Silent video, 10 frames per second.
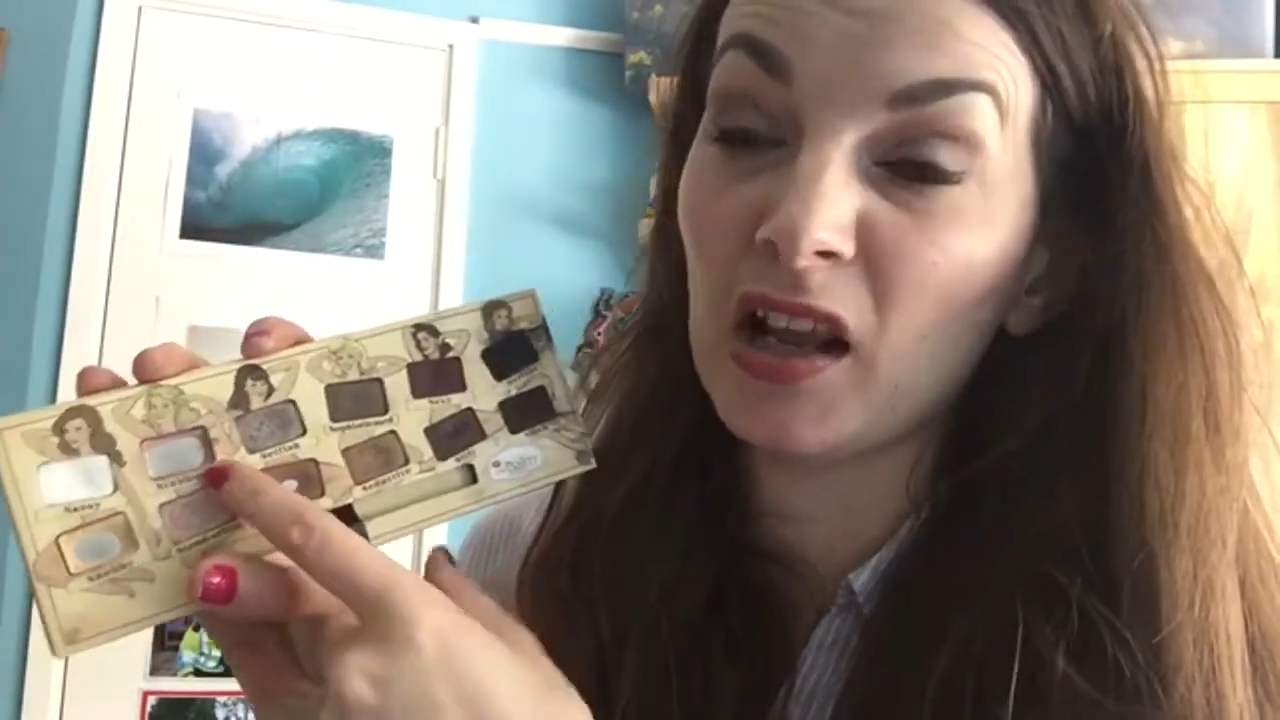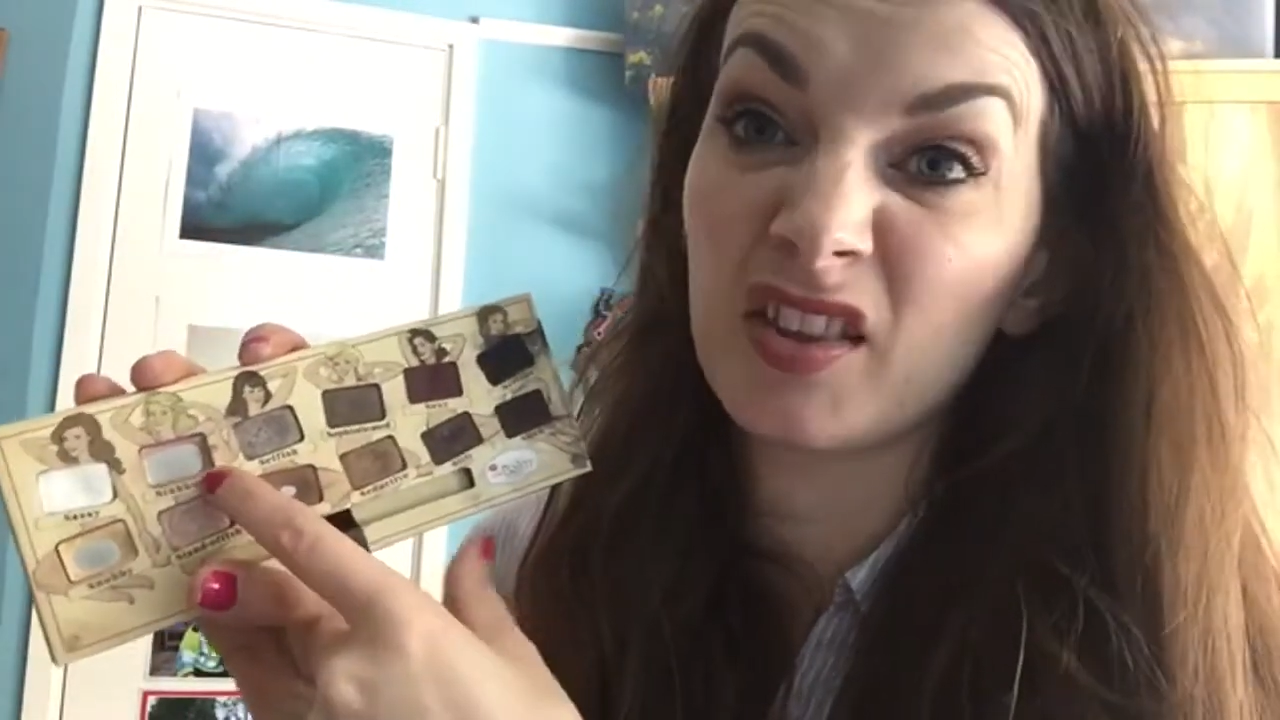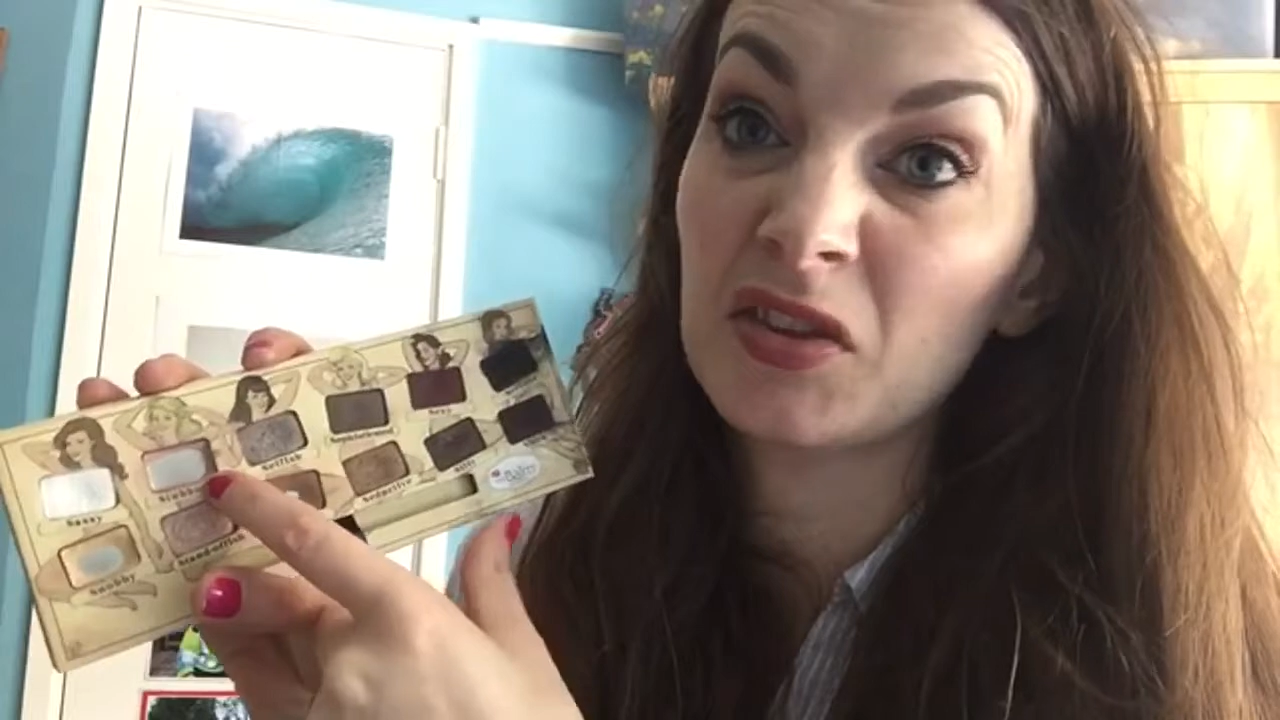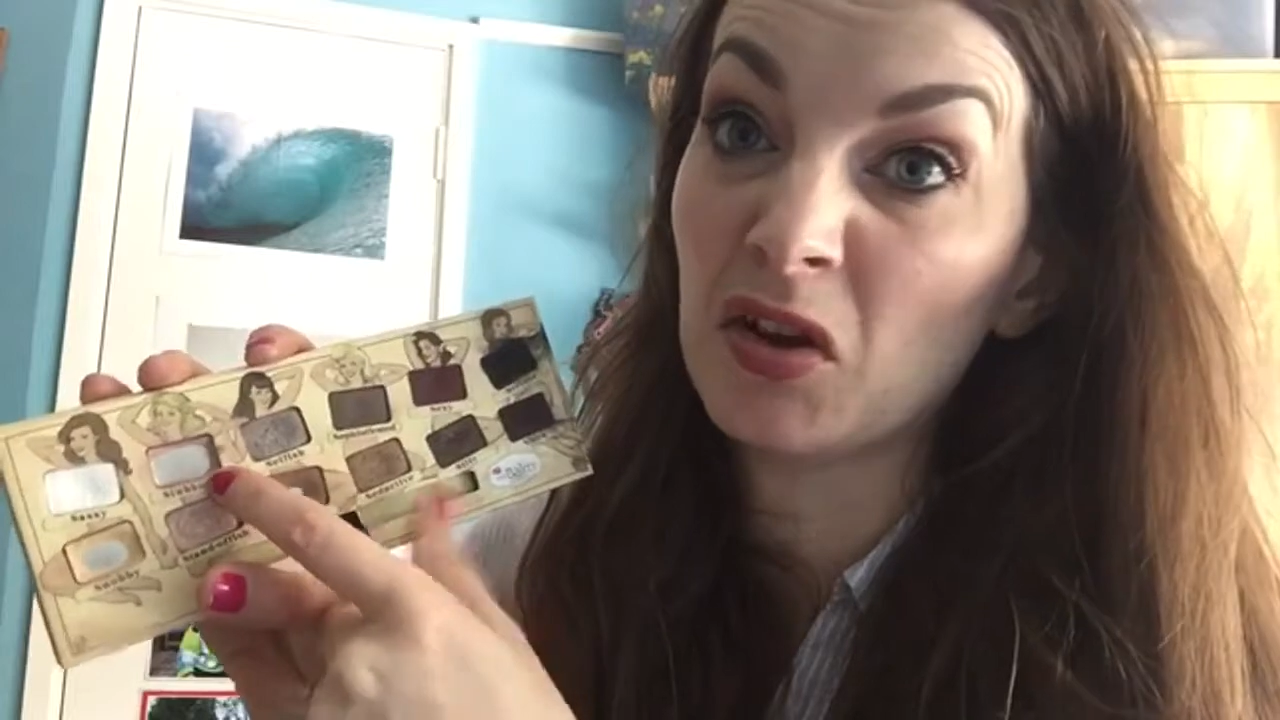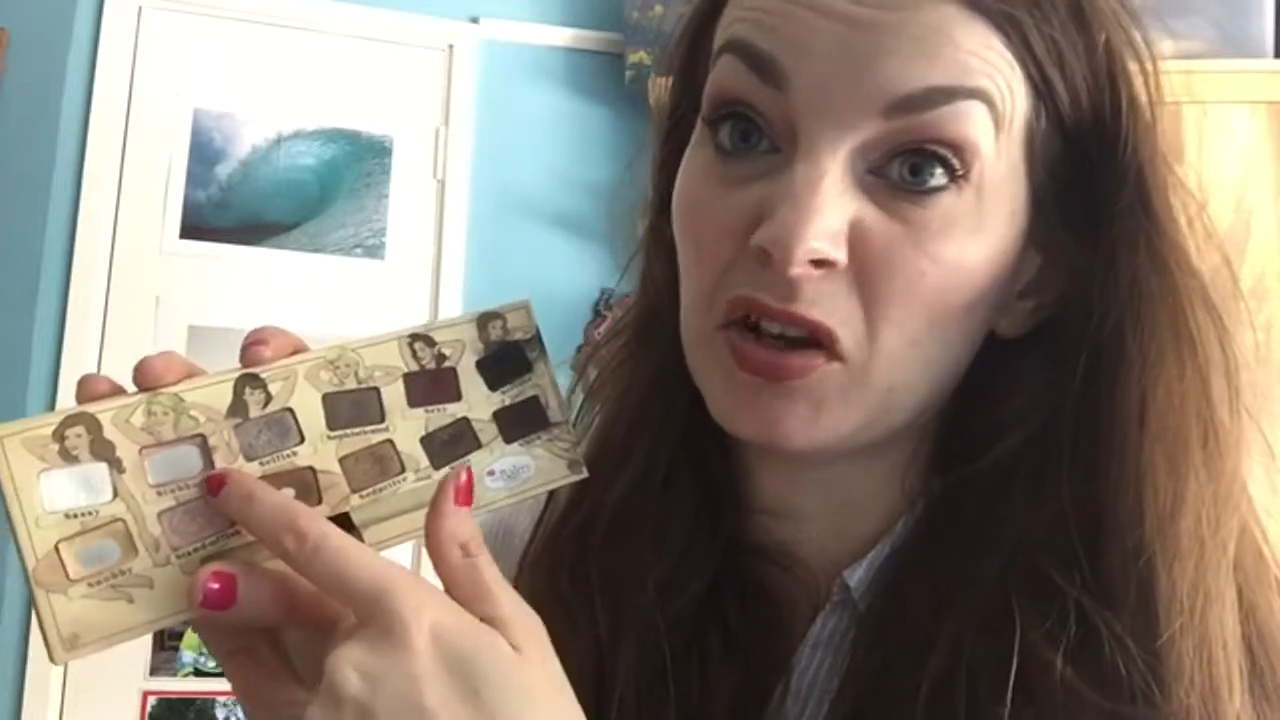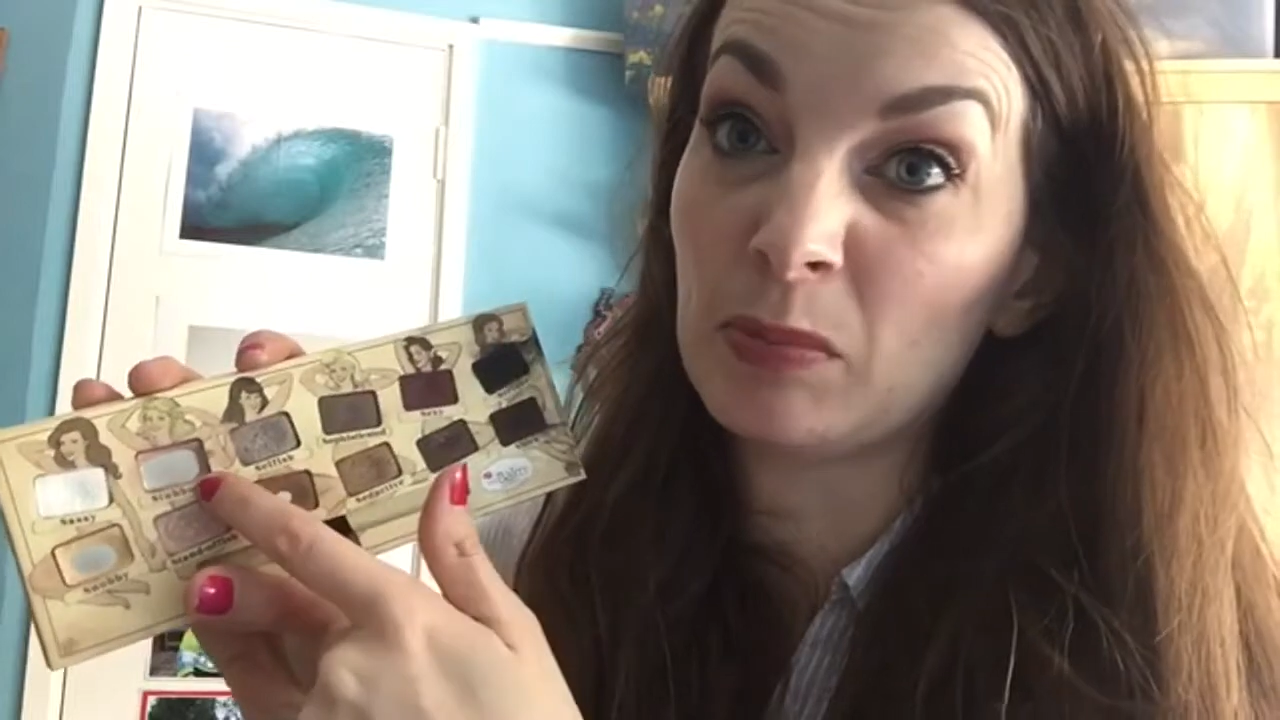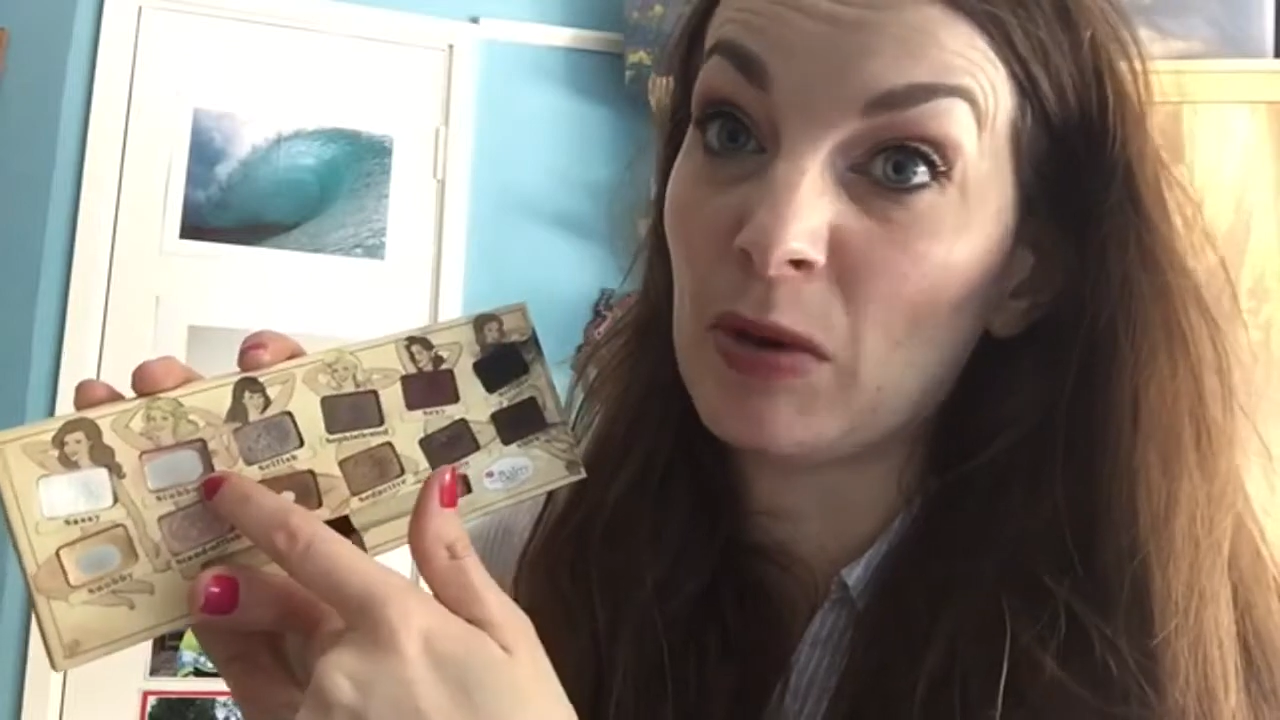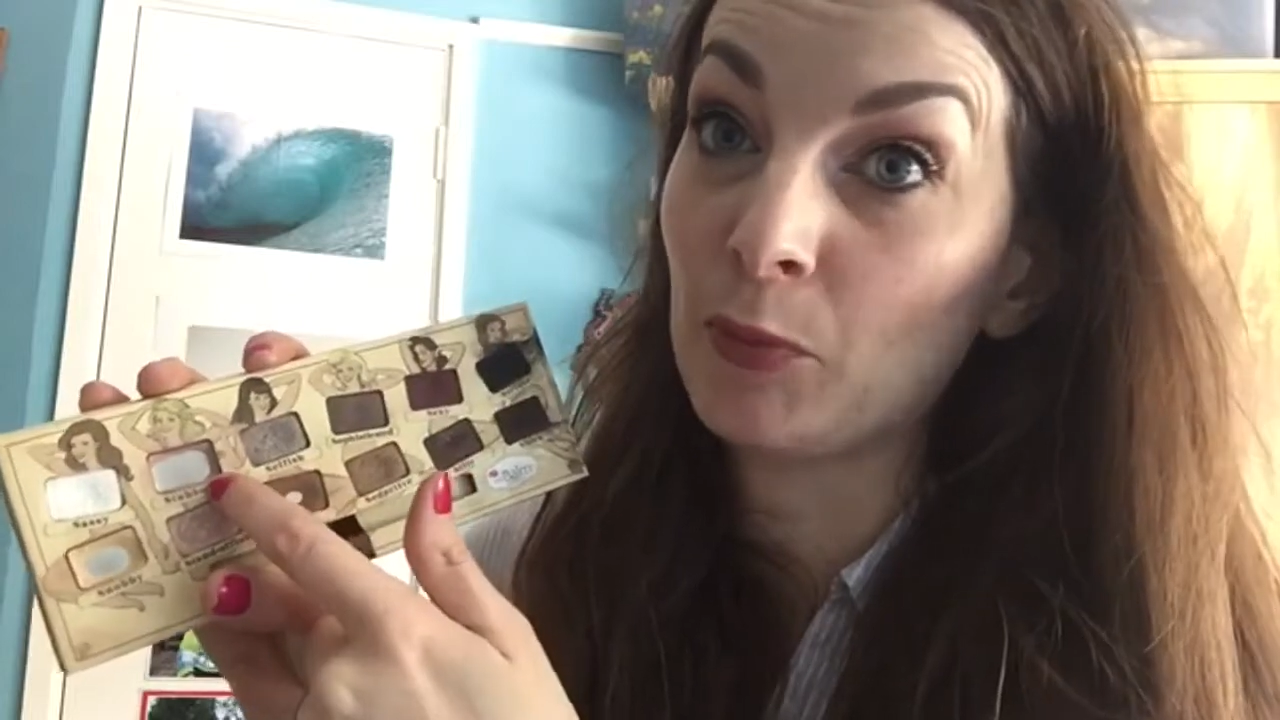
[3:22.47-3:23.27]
is not going to be a